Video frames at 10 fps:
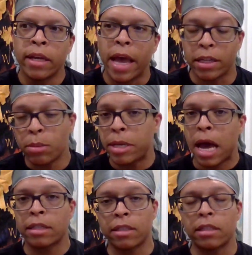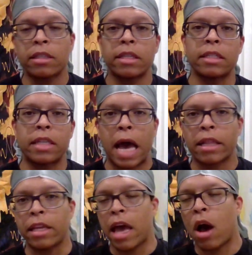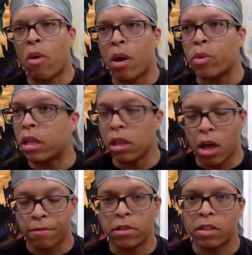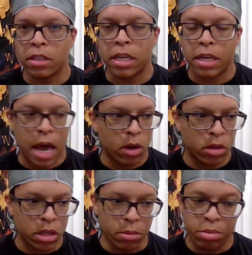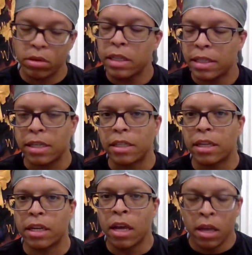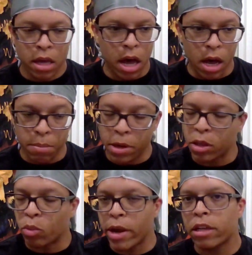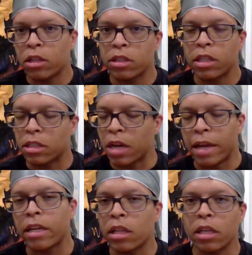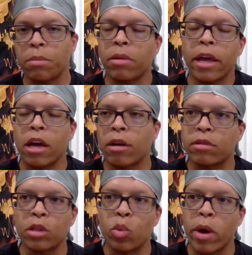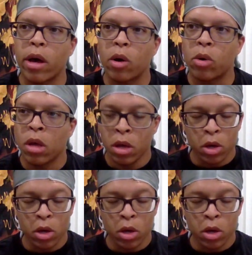And to be honest, this is exactly how I would love to see not only the preseason, but the regular season, ideally the playoffs as well,